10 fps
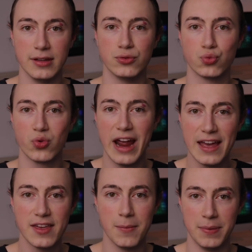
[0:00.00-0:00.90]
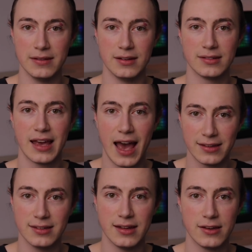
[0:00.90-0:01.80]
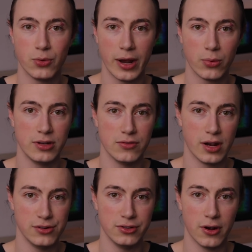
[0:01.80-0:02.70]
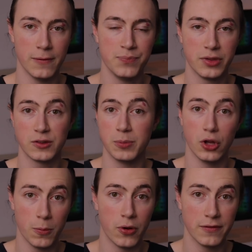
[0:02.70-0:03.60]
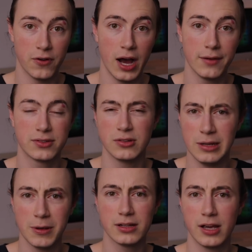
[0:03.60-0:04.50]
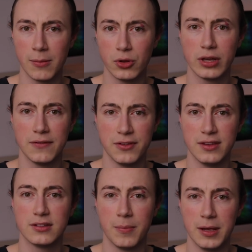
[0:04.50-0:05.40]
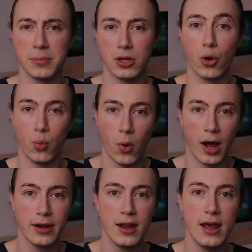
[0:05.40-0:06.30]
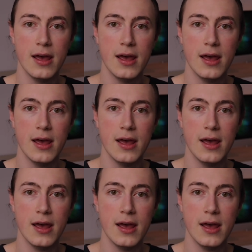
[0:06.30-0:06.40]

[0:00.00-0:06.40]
It's rare that a business has a debt to equity ratio that's below 0.5. So typically I'm looking for this to be below 1.